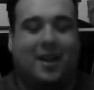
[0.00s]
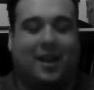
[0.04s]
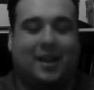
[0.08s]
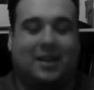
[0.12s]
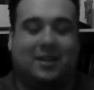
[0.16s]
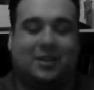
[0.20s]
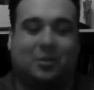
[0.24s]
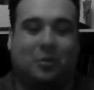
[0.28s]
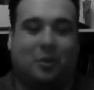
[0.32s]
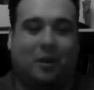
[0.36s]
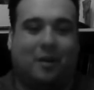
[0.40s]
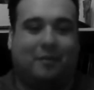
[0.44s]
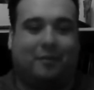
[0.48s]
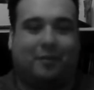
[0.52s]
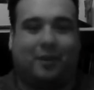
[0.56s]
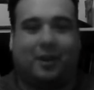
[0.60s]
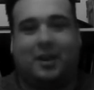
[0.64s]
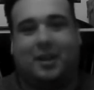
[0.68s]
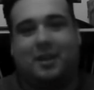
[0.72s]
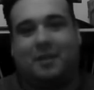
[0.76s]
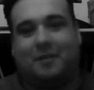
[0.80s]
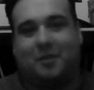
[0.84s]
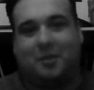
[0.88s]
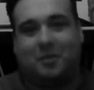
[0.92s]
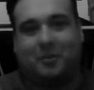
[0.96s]
It's quite
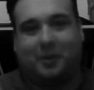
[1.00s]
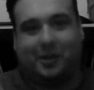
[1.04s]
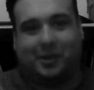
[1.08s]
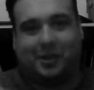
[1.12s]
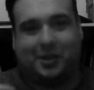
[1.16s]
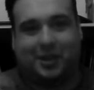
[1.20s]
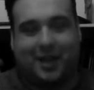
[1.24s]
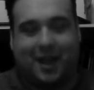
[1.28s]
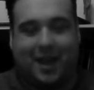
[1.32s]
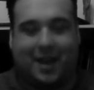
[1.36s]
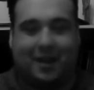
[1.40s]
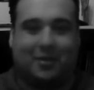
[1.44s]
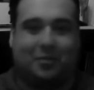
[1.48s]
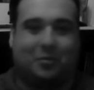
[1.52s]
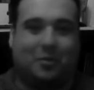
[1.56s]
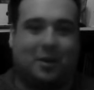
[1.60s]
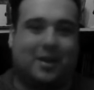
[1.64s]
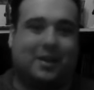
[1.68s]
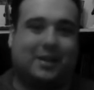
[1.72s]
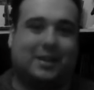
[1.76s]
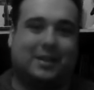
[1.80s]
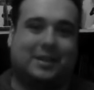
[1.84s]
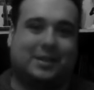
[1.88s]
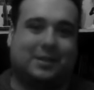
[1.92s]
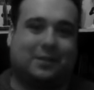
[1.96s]
funny, if you watch the end
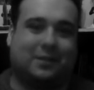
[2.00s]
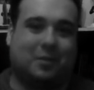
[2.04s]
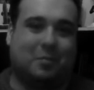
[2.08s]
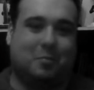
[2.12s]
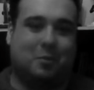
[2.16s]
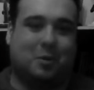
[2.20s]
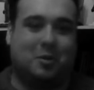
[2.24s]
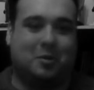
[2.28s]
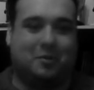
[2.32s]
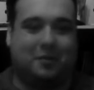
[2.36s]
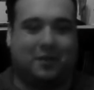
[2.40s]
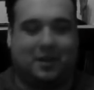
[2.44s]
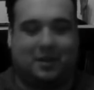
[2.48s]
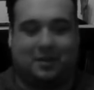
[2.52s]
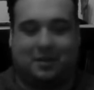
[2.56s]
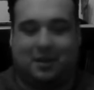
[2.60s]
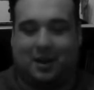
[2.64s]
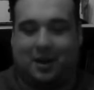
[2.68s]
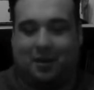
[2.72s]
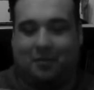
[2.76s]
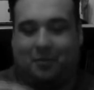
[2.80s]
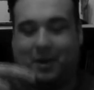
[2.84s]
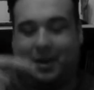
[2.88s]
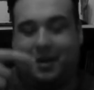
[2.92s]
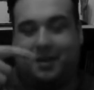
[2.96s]
credits of the movie,
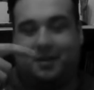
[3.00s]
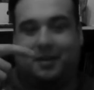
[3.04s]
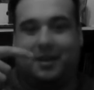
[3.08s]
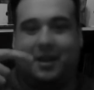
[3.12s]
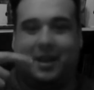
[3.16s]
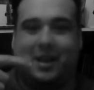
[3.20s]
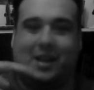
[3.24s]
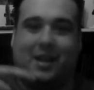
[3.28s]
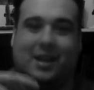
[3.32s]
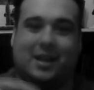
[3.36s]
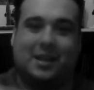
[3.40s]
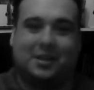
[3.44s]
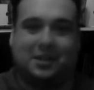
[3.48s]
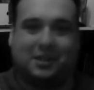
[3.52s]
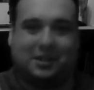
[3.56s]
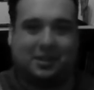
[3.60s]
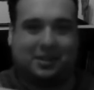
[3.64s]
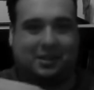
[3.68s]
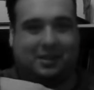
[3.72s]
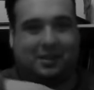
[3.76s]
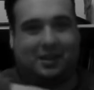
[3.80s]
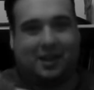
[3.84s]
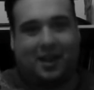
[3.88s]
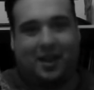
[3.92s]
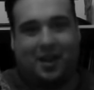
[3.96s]
you know, when it
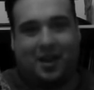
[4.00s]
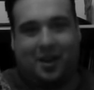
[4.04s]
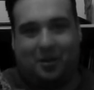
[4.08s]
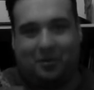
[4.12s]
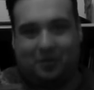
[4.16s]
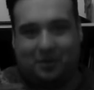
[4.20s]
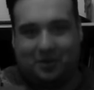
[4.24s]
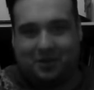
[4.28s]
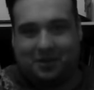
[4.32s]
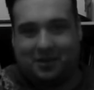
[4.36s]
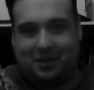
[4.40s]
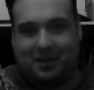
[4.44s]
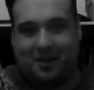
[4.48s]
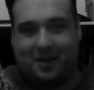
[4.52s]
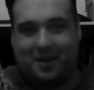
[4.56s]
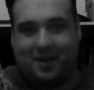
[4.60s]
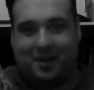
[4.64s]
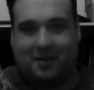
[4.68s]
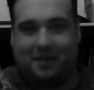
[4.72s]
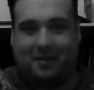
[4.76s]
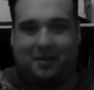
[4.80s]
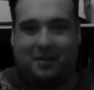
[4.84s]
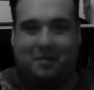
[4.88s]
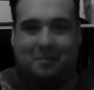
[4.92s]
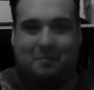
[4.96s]
lists her as
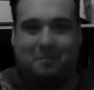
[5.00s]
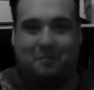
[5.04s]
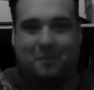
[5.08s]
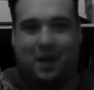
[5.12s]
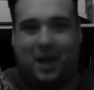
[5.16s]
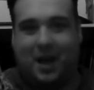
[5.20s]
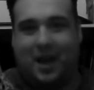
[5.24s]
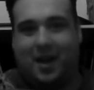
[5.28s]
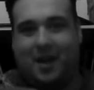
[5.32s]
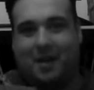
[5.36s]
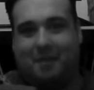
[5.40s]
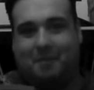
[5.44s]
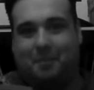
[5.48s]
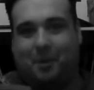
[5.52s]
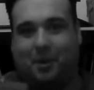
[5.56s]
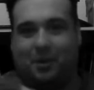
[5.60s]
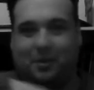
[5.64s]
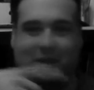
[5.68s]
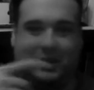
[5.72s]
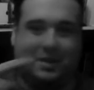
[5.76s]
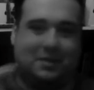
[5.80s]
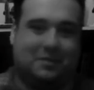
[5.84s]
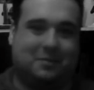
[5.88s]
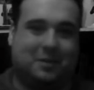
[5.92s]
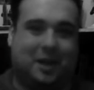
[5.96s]
the
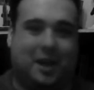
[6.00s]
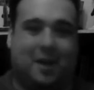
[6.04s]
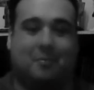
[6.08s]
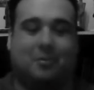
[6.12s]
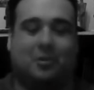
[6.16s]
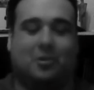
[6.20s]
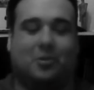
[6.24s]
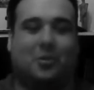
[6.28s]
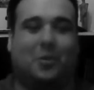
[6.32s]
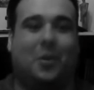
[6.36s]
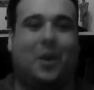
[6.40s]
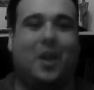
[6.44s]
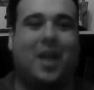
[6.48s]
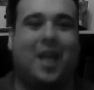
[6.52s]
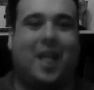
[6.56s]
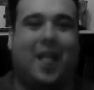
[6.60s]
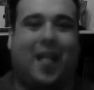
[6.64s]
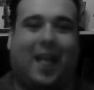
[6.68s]
body double,